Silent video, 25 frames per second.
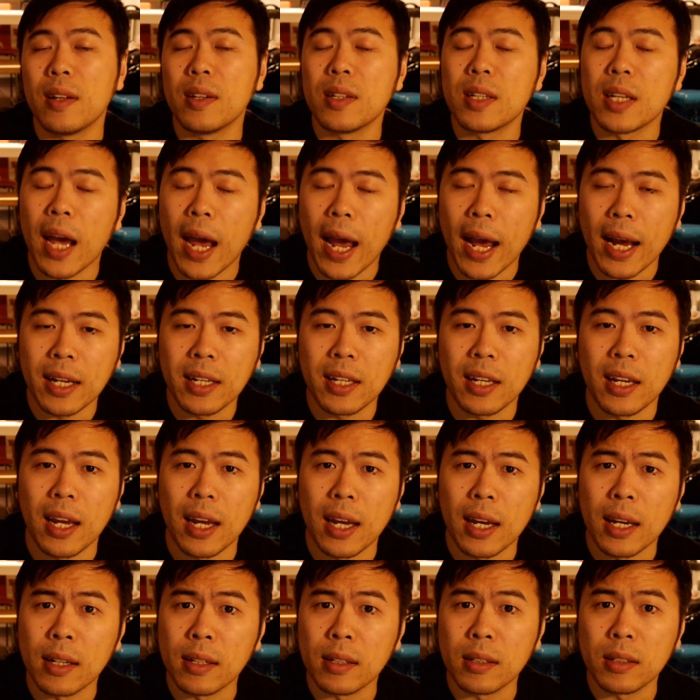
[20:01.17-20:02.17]
intact
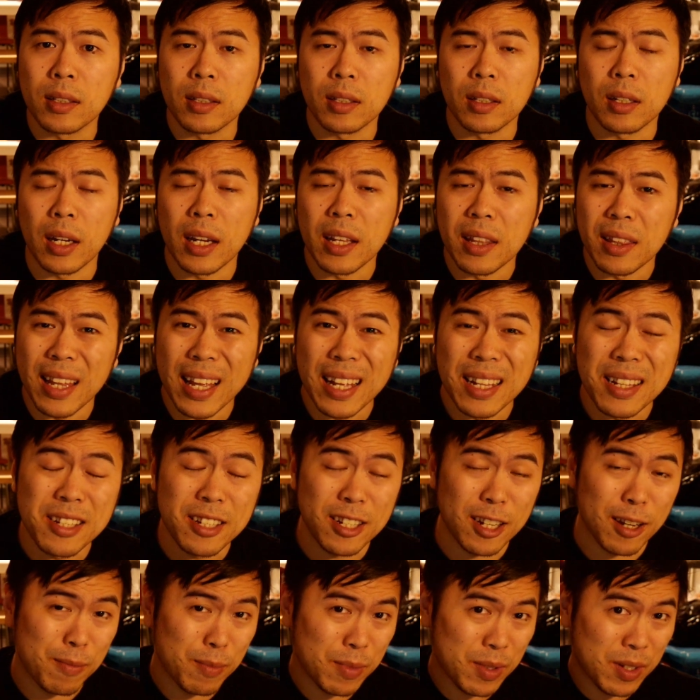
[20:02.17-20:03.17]
and, uh, and then
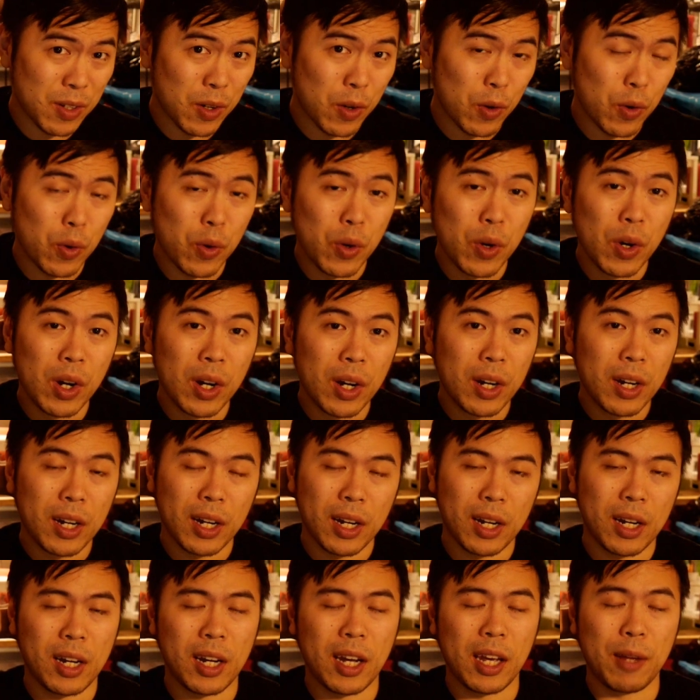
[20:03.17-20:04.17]
some. So
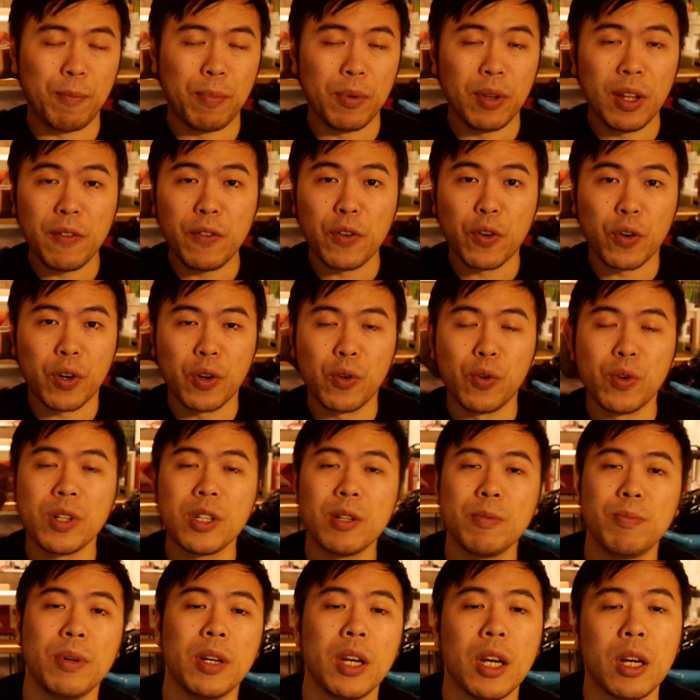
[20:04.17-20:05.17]
uh, I believe you're going
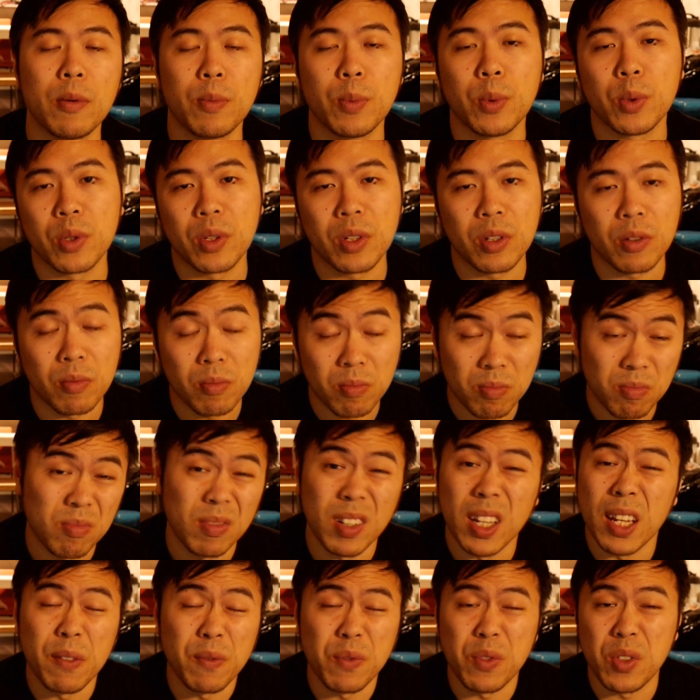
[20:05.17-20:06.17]
to be able to
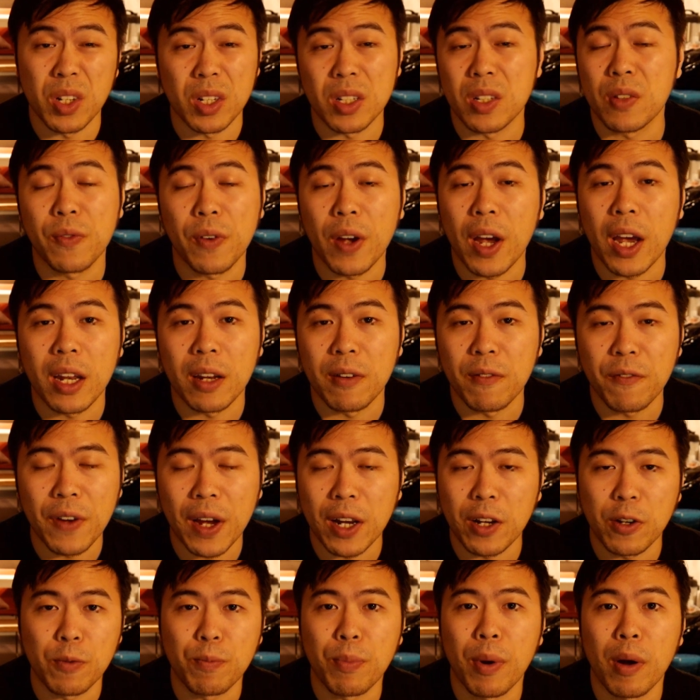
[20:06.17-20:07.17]
live just fine. In
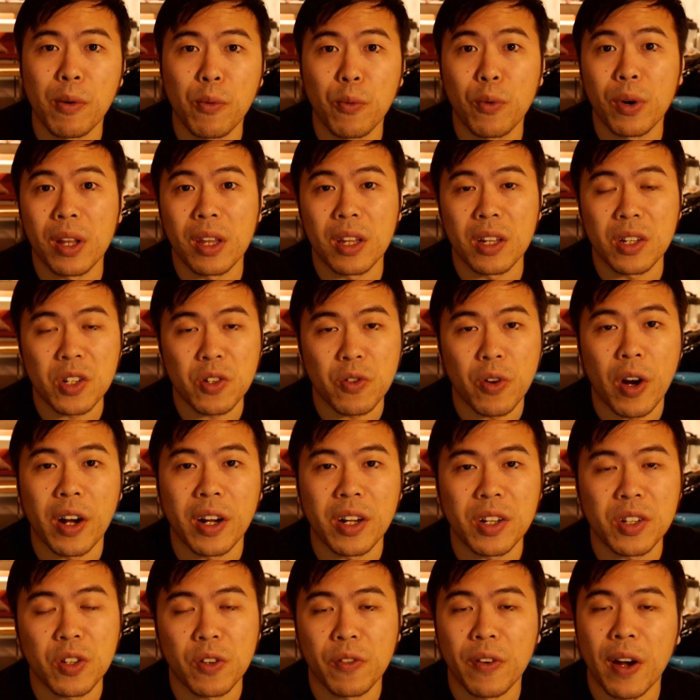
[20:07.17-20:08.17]
fact, you're probably one of the
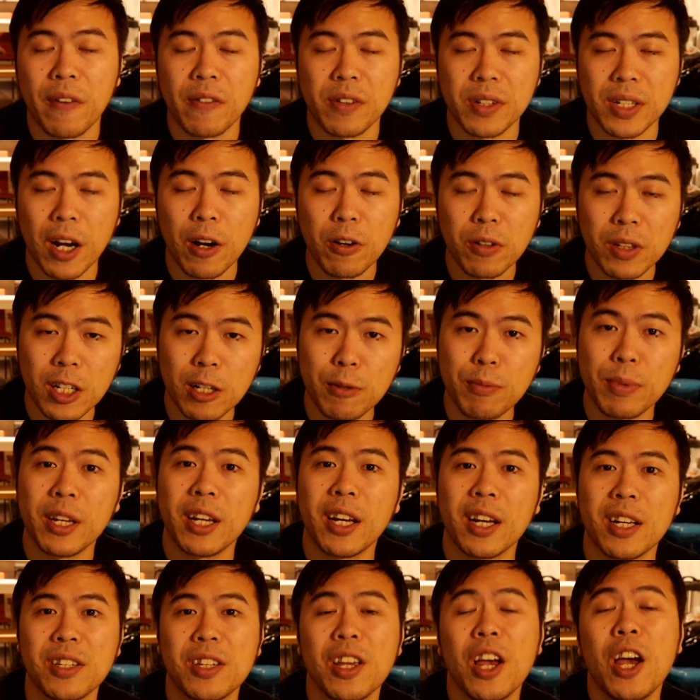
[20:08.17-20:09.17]
strongest survivors out there
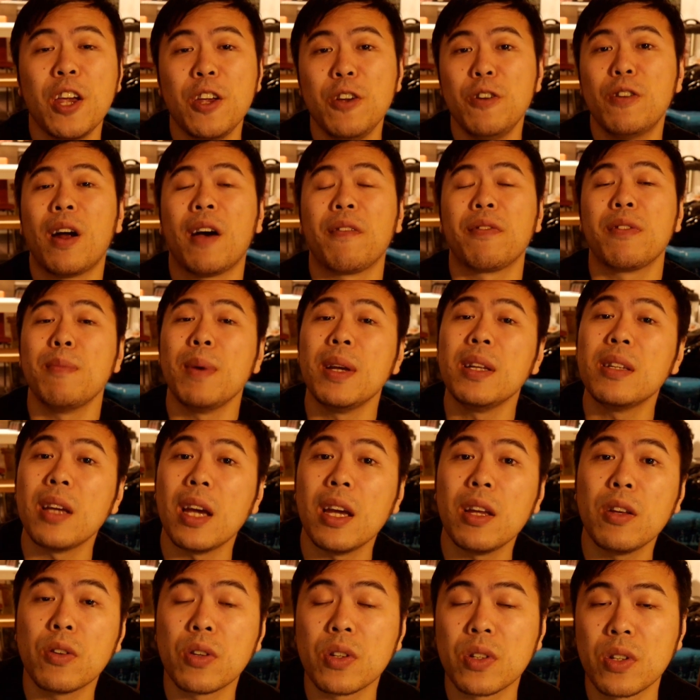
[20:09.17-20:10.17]
because you don't have to
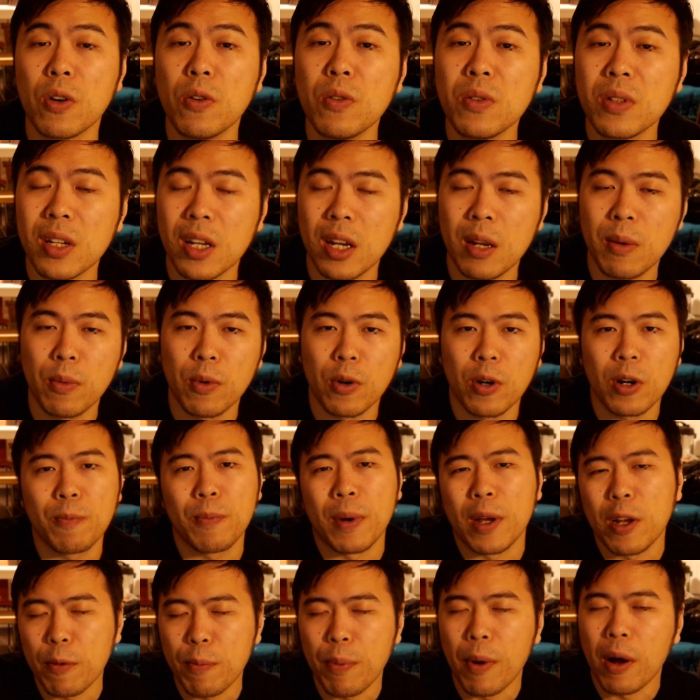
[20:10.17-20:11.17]
maintain your zones anymore,
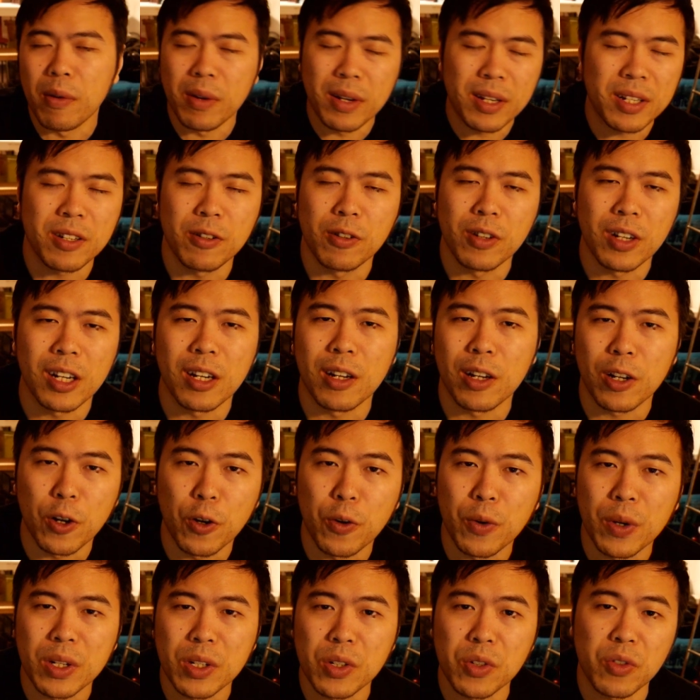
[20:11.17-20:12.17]
but you're probably still gonna
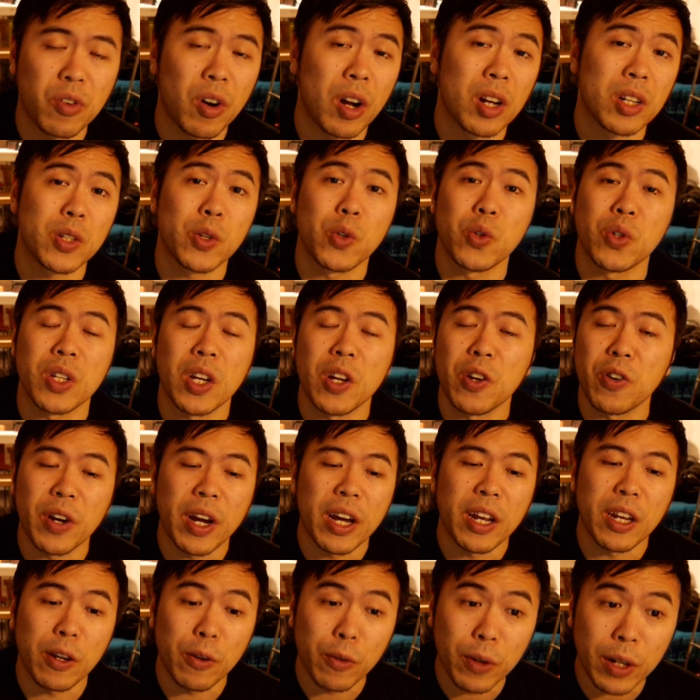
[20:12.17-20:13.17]
go into Cross Crusader
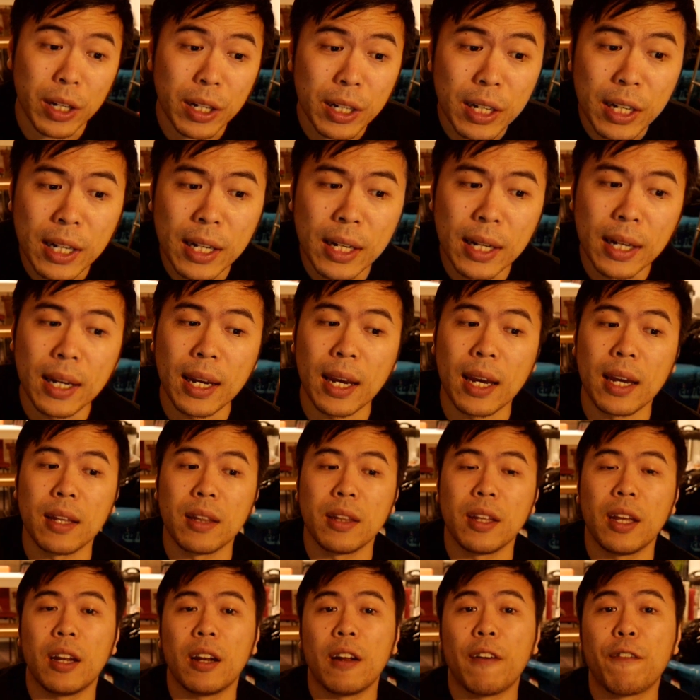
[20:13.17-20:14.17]
anyway.
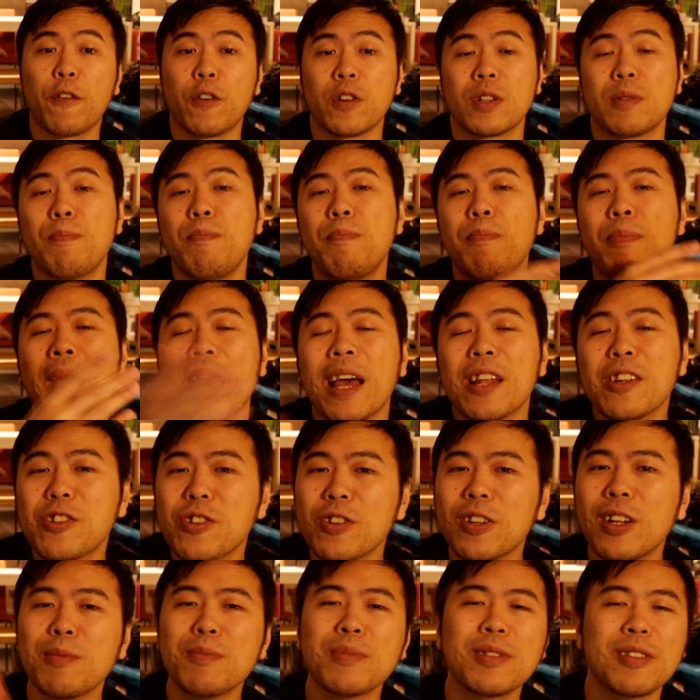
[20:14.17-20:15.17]
And then of course,
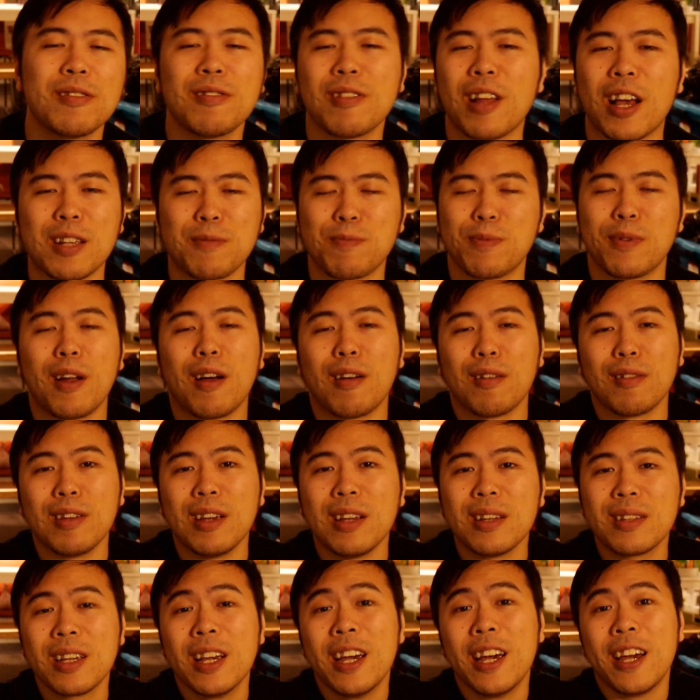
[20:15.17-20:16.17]
Pendulums, last but not
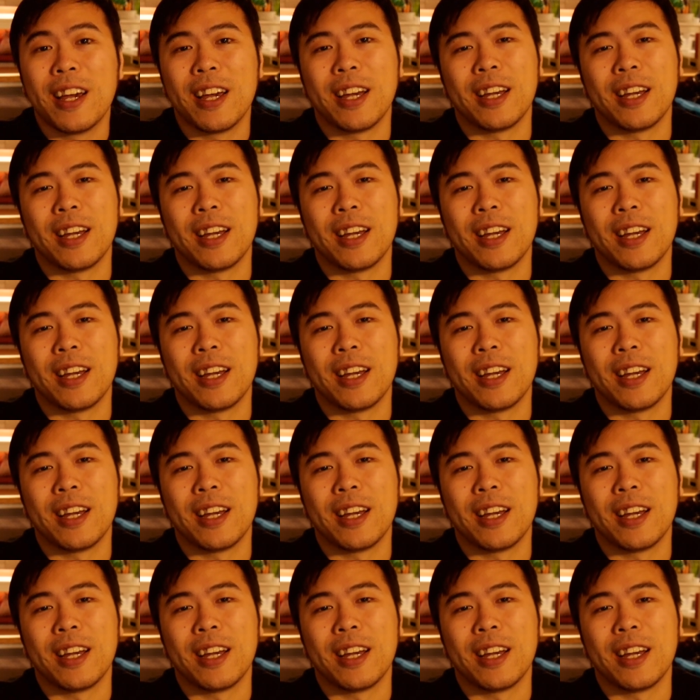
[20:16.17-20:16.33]
least,